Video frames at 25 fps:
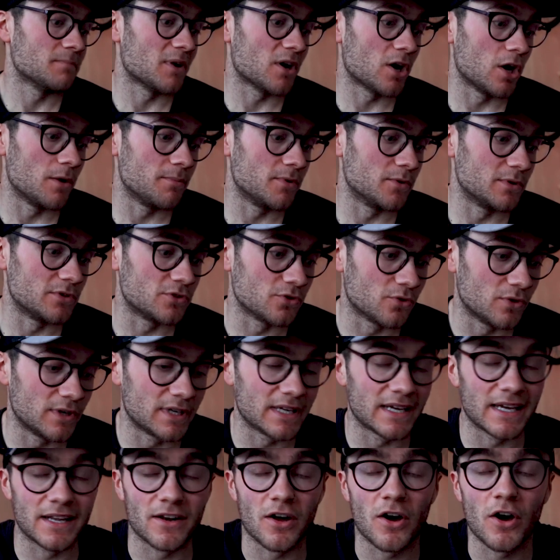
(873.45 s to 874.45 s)
but I hope you
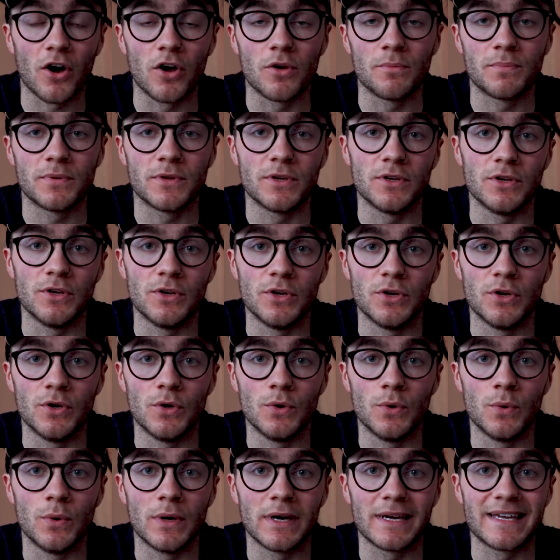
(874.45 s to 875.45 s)
enjoyed it, and I hope
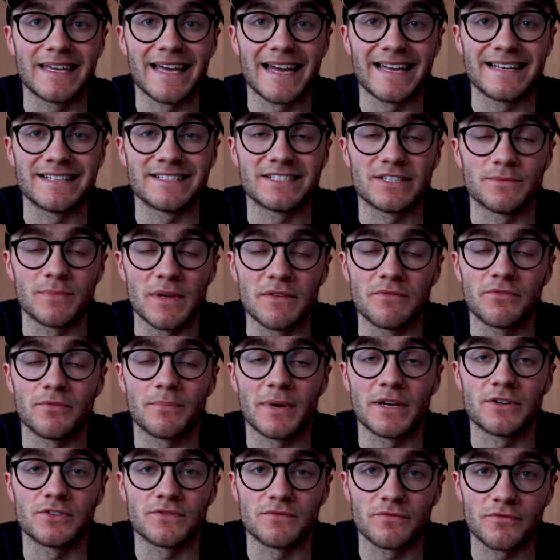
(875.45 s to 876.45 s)
you gained some
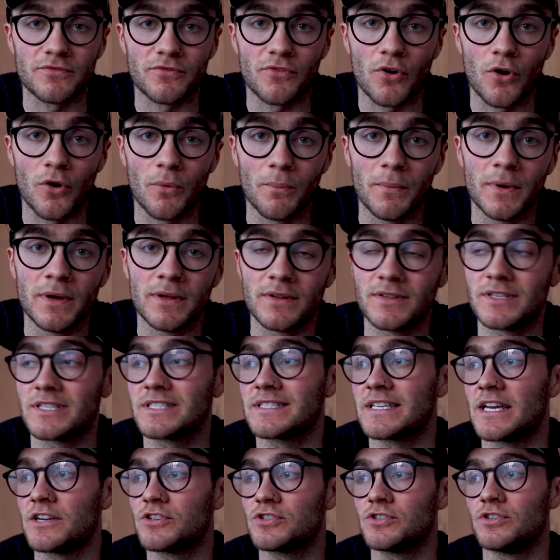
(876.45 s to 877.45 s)
information from the
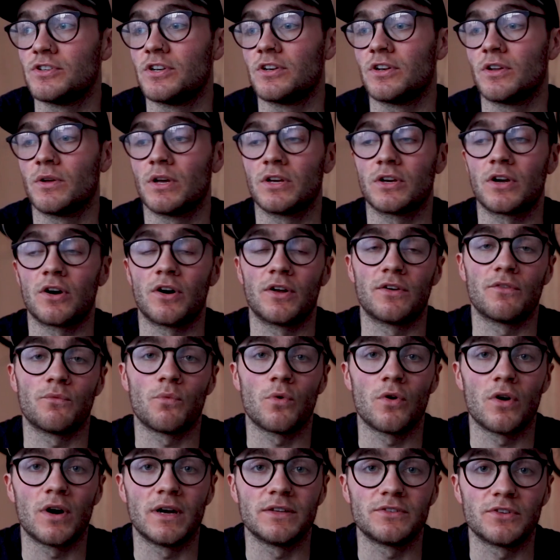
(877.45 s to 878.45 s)
session and kind of
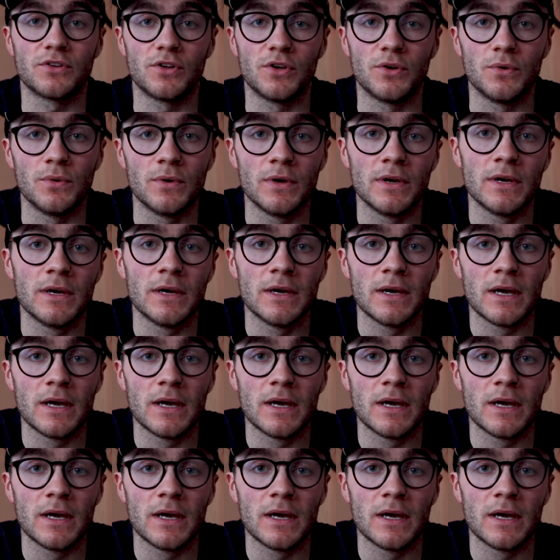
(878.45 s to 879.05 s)
what I do